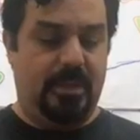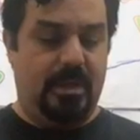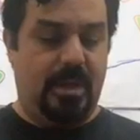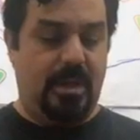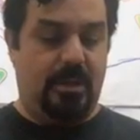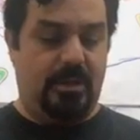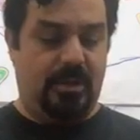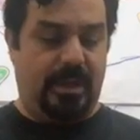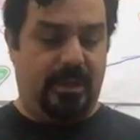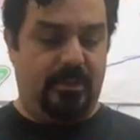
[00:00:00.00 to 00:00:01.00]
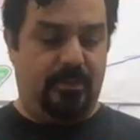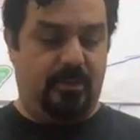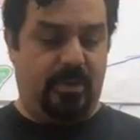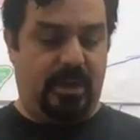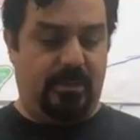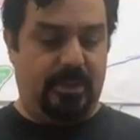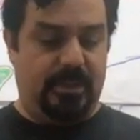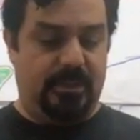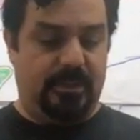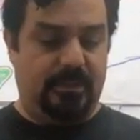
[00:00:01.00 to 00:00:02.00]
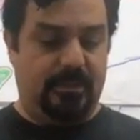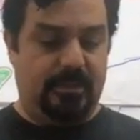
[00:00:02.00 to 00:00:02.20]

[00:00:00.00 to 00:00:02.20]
Oh, okay, here's more comments.